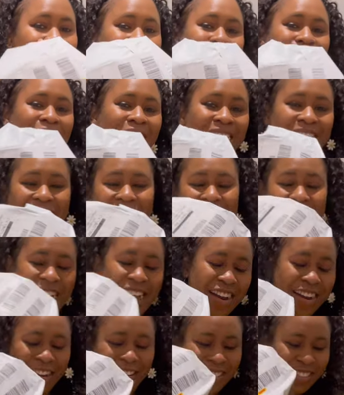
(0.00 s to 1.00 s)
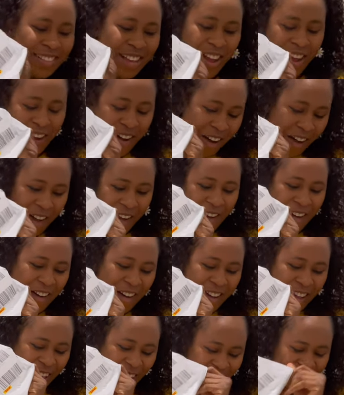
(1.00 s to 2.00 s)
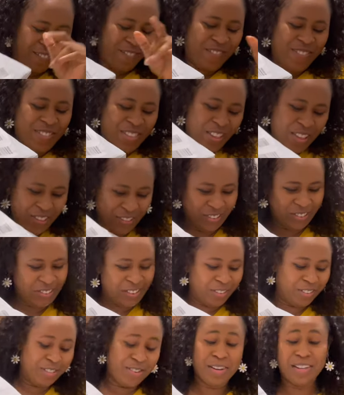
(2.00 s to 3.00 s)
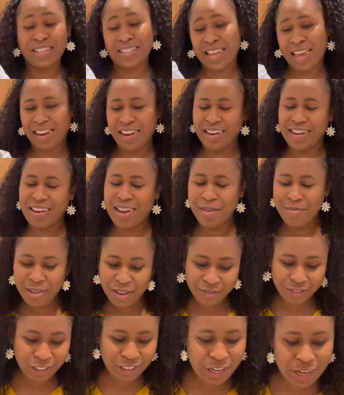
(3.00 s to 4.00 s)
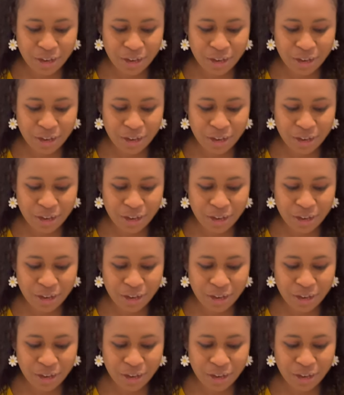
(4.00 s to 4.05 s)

my hair has come. Oh, I'm so excited. Let me show